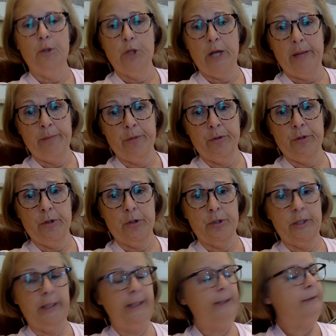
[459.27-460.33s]
Chapter
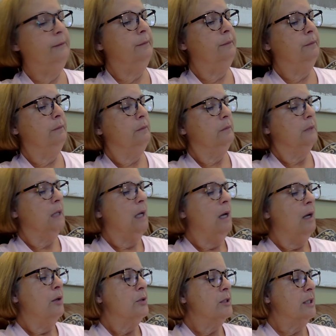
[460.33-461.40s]
13.
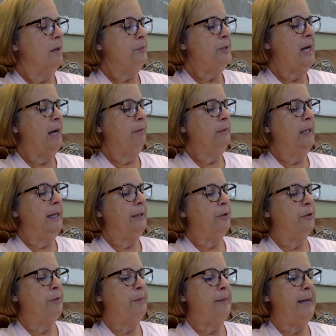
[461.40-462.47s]
Some time
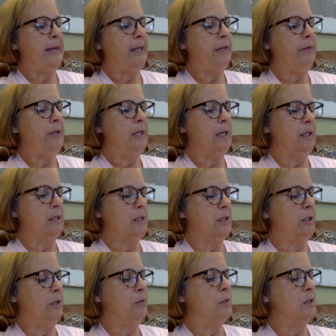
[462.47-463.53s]
later, the man in the yellow
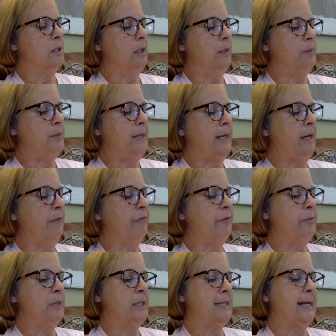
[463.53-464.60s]
suit slipped down
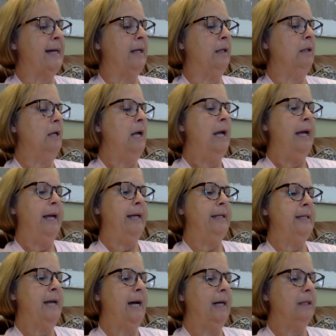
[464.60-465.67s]
from the saddle and
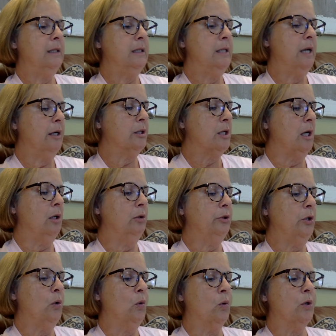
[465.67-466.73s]
tied the Tuck's old
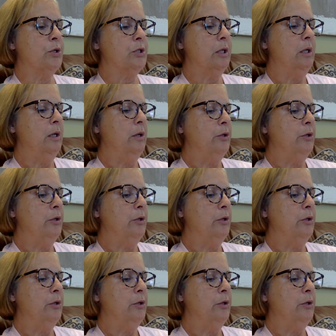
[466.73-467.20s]
horse